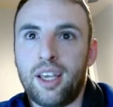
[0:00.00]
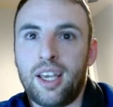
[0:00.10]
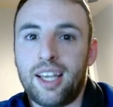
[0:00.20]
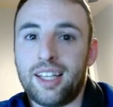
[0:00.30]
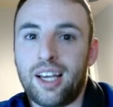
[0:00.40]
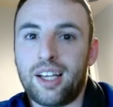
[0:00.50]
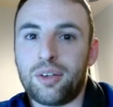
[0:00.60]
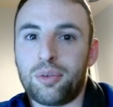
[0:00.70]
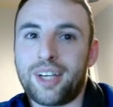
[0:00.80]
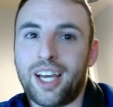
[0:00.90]
And
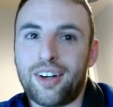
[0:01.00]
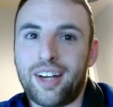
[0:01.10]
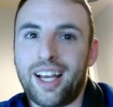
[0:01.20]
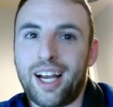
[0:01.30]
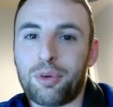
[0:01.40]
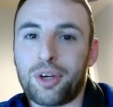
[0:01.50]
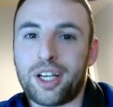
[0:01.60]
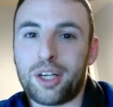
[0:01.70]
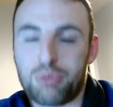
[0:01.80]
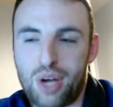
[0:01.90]
then we got our AI
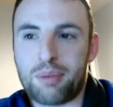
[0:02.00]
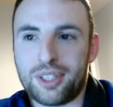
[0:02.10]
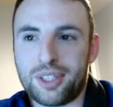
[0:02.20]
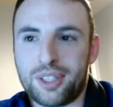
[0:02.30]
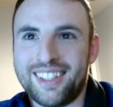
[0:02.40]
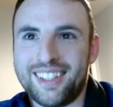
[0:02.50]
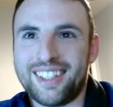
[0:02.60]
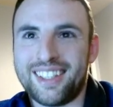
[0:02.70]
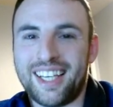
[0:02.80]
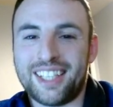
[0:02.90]
working properly,
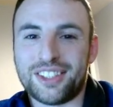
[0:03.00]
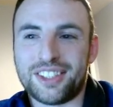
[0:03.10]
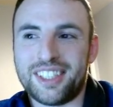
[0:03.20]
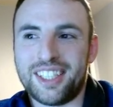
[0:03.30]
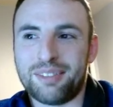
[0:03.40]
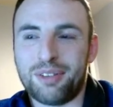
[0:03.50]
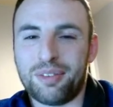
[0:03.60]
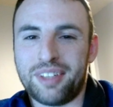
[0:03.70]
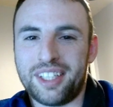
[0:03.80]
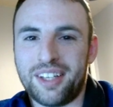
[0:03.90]
as you'll see in a
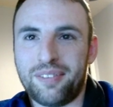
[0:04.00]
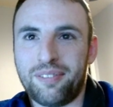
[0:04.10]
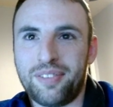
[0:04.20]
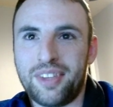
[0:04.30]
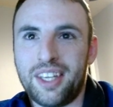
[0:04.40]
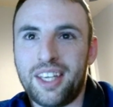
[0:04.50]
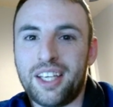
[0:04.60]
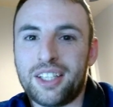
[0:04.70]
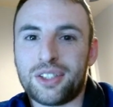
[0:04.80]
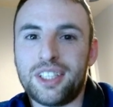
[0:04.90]
moment here.
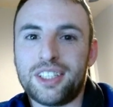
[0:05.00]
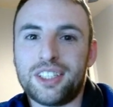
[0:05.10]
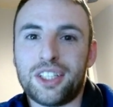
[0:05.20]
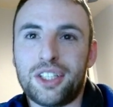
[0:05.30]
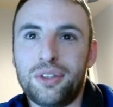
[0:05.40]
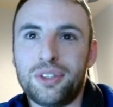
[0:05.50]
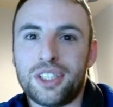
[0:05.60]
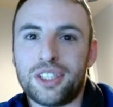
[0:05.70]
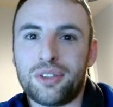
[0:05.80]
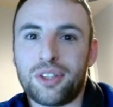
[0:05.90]
So this is a huge
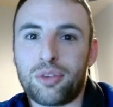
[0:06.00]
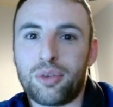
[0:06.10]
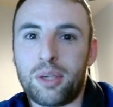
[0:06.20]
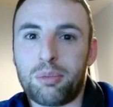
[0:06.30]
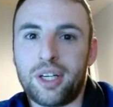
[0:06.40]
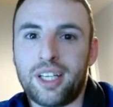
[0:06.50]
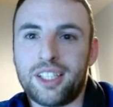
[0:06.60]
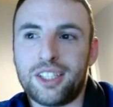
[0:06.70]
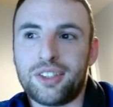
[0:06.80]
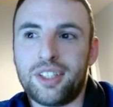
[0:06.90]
issue in the 3D printing
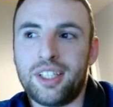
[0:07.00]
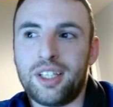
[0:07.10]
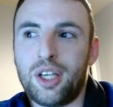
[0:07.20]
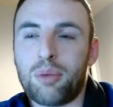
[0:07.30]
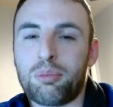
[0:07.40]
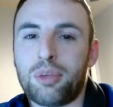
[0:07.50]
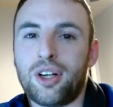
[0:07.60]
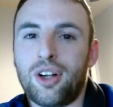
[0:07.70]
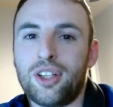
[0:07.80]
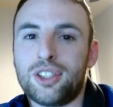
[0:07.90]
industry, but
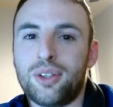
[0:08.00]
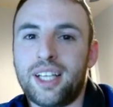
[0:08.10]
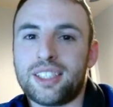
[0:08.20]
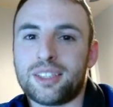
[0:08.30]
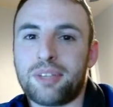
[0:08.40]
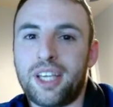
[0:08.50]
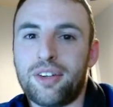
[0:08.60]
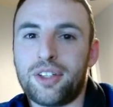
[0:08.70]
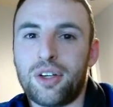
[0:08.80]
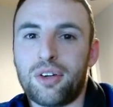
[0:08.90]
it also has some
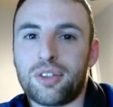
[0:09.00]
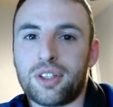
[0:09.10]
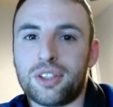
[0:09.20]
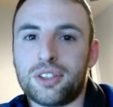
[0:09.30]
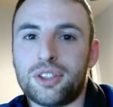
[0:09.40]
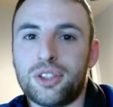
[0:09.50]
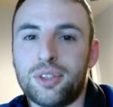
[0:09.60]
carryover to